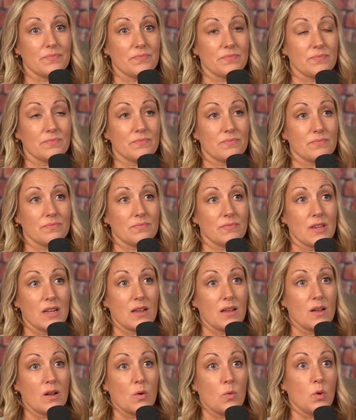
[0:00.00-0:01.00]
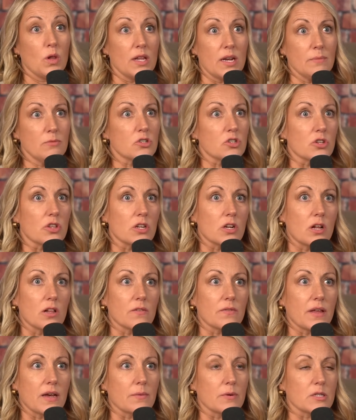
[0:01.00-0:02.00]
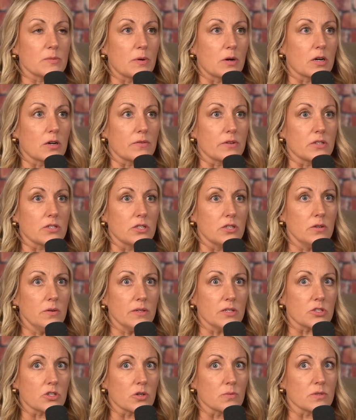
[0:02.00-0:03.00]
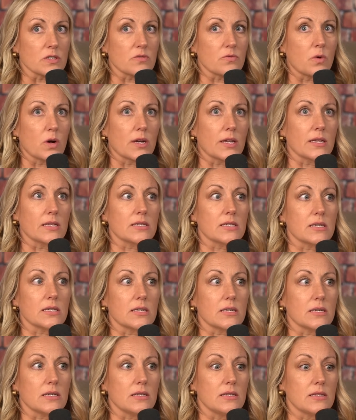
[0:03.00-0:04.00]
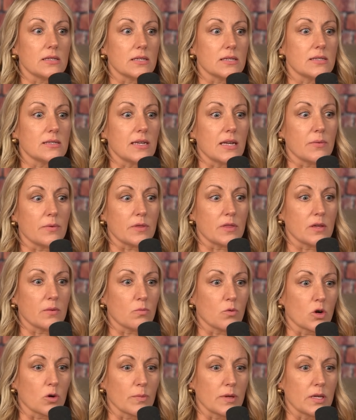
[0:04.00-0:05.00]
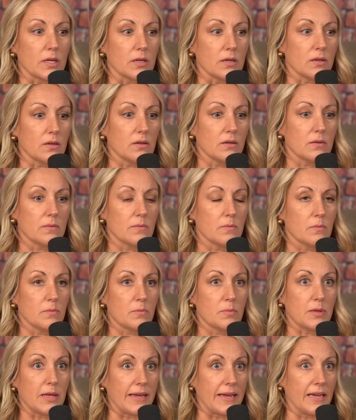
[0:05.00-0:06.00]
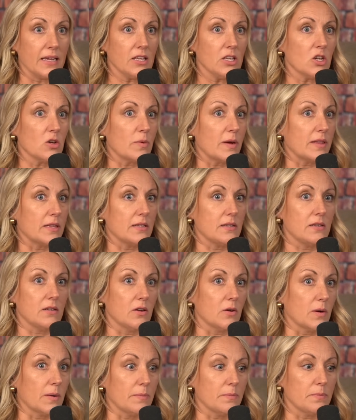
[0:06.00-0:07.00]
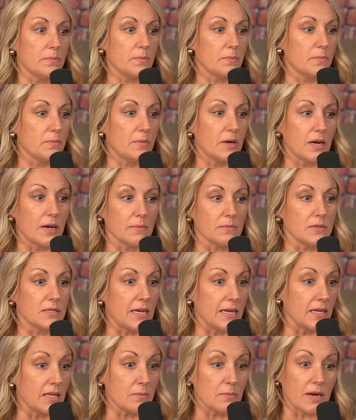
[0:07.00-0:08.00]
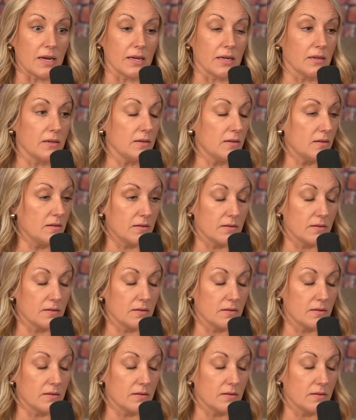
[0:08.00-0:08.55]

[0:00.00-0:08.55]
Yeah. Well, and I'm sure that all of that was part of it too, in terms of wanting to to stay with the Mormon plan. You know, by the you know, I'm I'm dating my